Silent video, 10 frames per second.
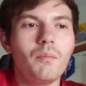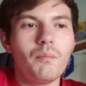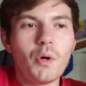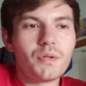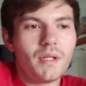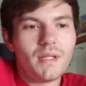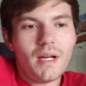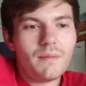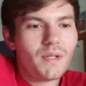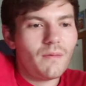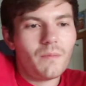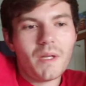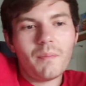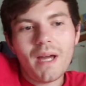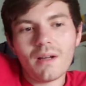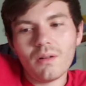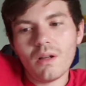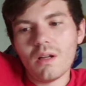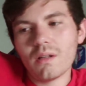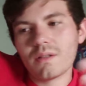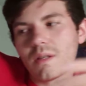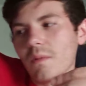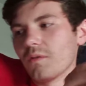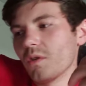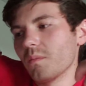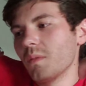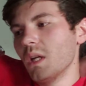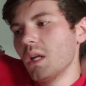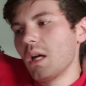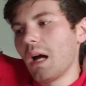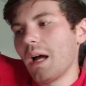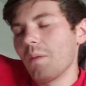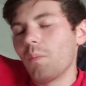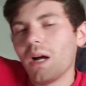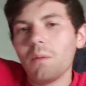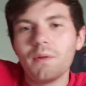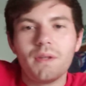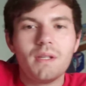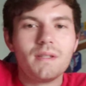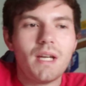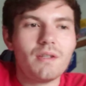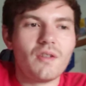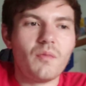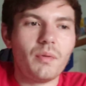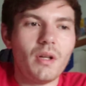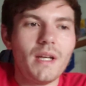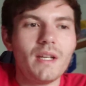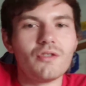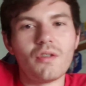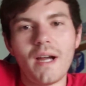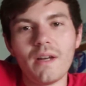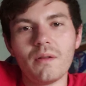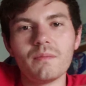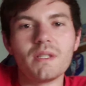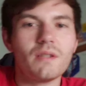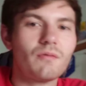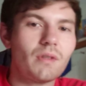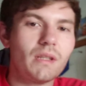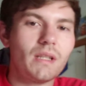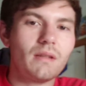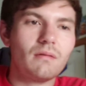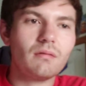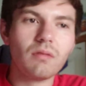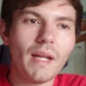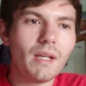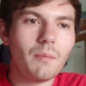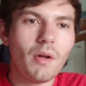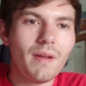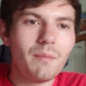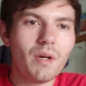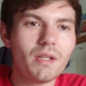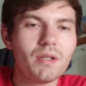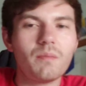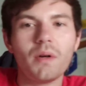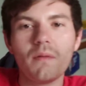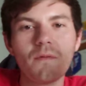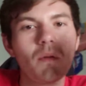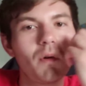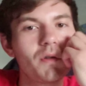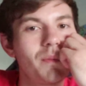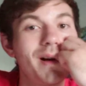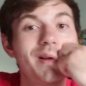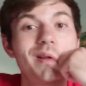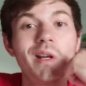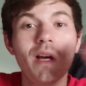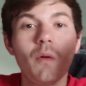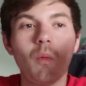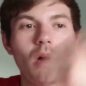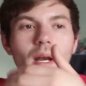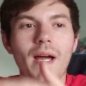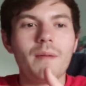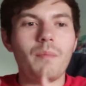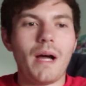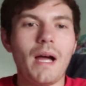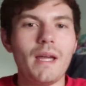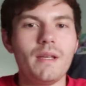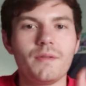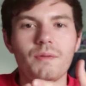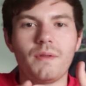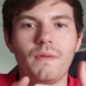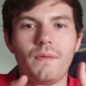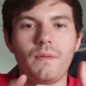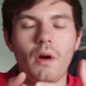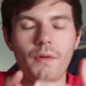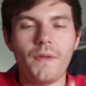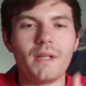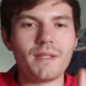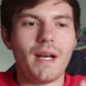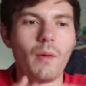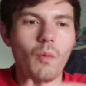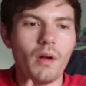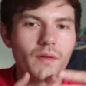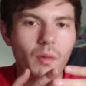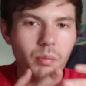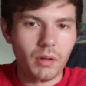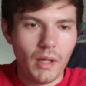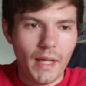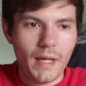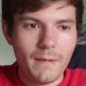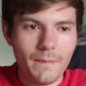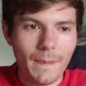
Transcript: Most of the time, some of them get backlogged. Some of them I bought with the intention of playing, tried them, didn't really like them all that much. But for the most part, what I buy are things that I want to play.